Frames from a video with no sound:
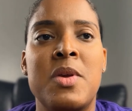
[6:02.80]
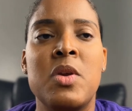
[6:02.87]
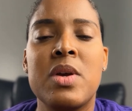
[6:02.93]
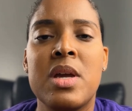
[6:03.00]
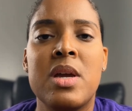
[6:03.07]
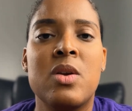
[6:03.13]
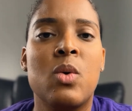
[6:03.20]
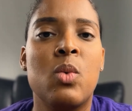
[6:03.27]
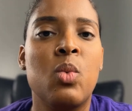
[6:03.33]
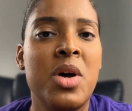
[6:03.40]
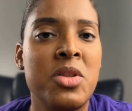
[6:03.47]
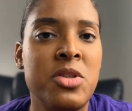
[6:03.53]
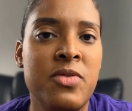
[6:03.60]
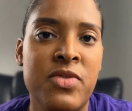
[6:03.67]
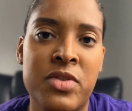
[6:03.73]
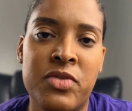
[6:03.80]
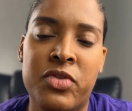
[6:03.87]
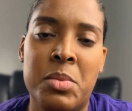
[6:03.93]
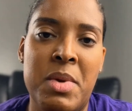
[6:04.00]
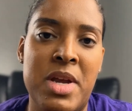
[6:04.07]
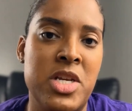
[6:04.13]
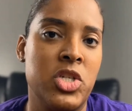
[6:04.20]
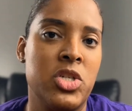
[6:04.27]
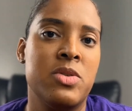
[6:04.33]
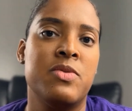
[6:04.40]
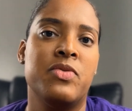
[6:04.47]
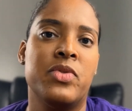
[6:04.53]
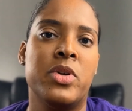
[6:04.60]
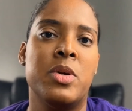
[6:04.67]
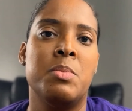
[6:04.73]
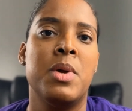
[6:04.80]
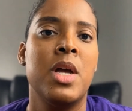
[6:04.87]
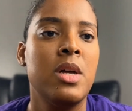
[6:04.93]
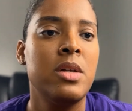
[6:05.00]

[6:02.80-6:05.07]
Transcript: can get a wealth of information from